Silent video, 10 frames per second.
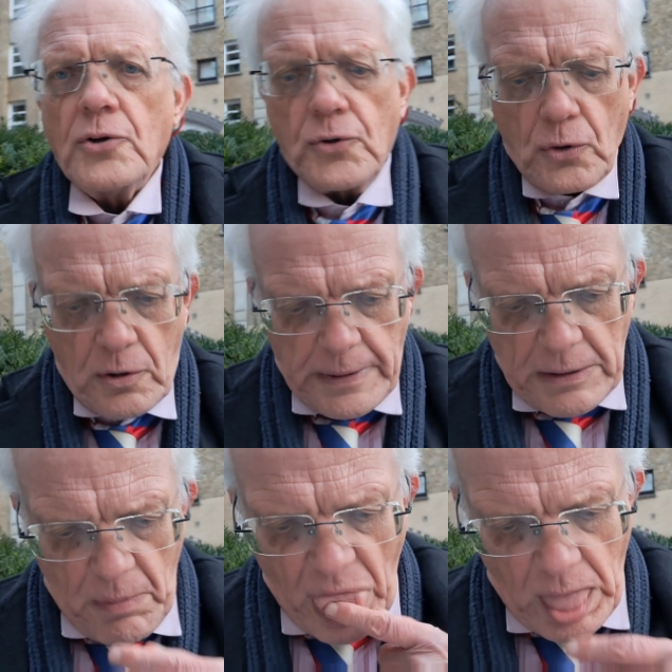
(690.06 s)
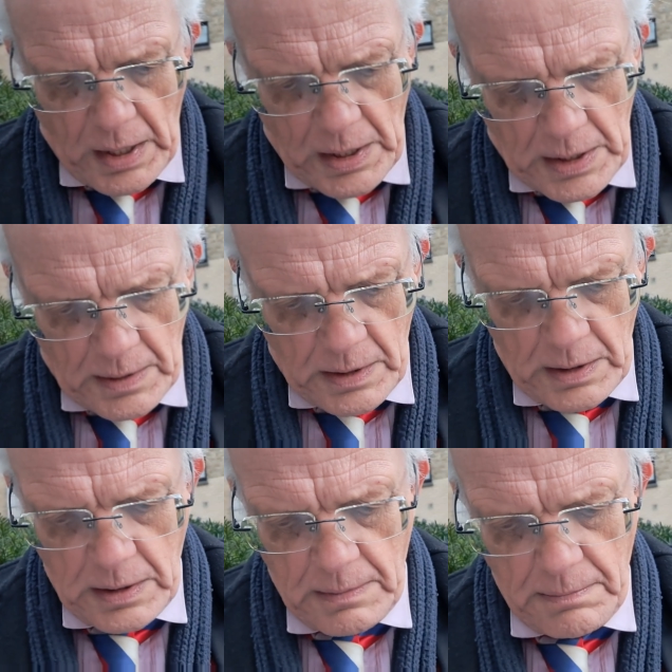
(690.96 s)
Talk about
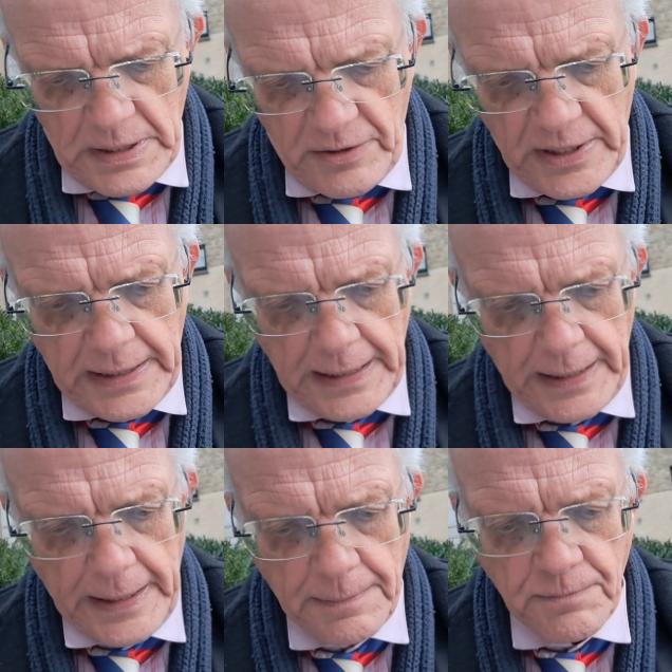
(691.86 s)
Mary Kelly.